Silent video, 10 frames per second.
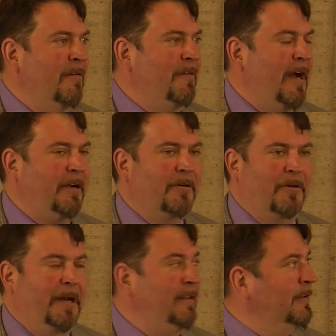vodka
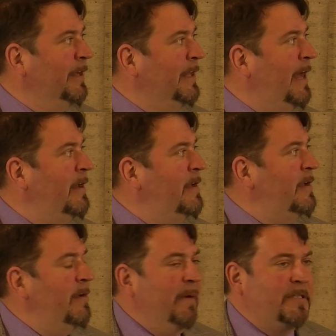or anything like that.
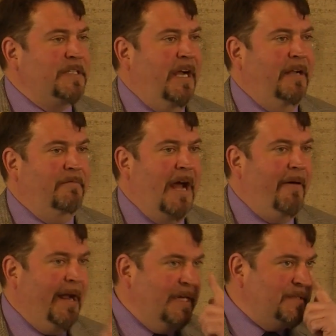But
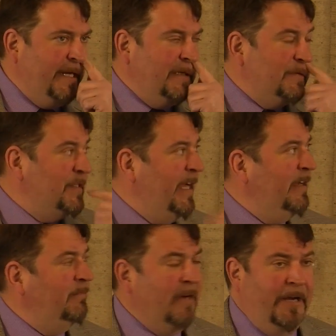now I guess I can
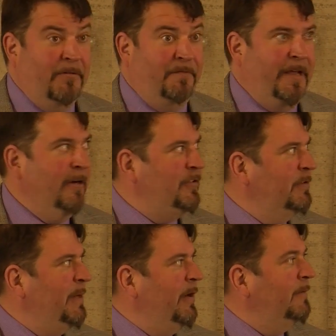say I know a thing or
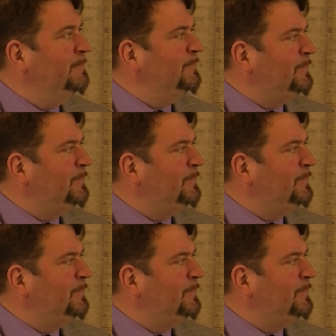two about it.